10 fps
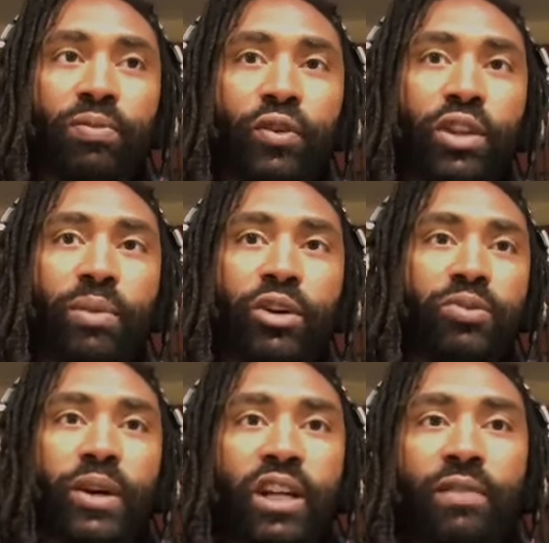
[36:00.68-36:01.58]
for the most
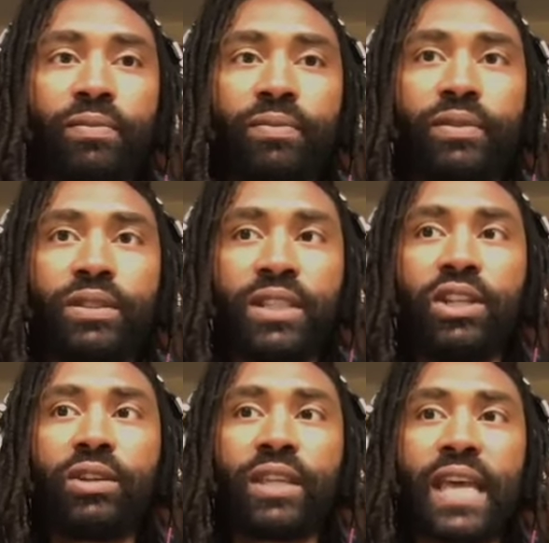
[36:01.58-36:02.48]
part, I'm
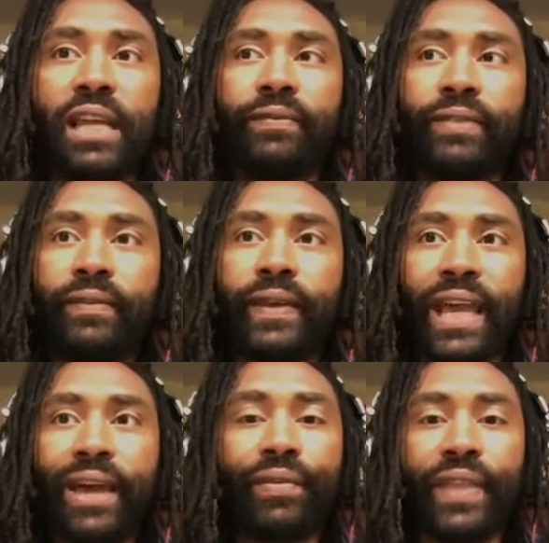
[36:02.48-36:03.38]
still kind of living
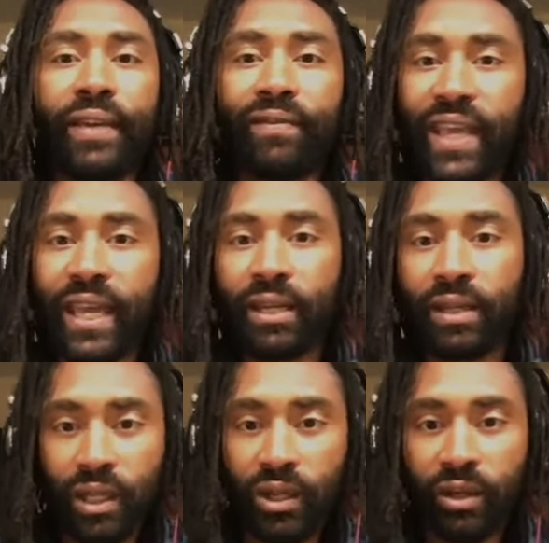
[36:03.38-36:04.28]
out of that van.
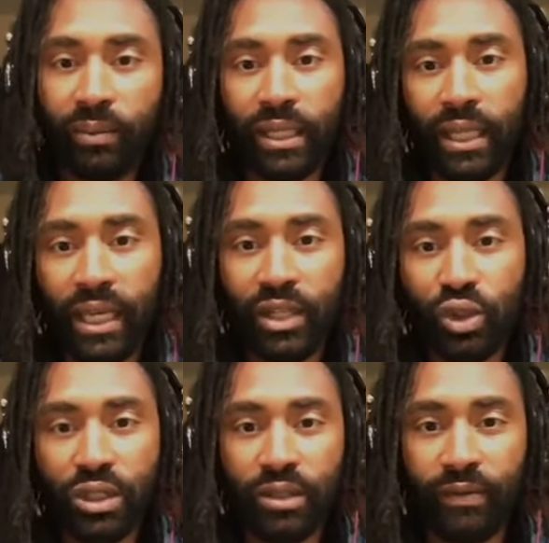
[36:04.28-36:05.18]
You know what I mean? Like it's
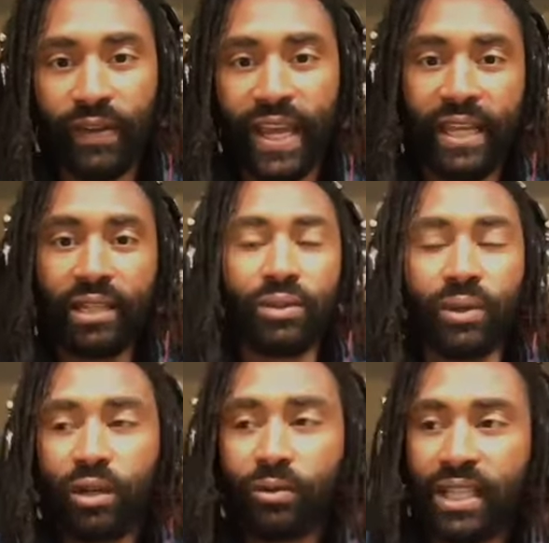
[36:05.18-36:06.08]
just a van to a
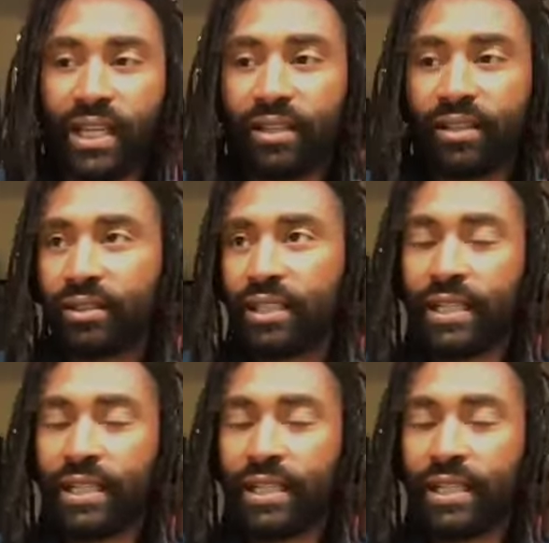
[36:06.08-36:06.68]
hotel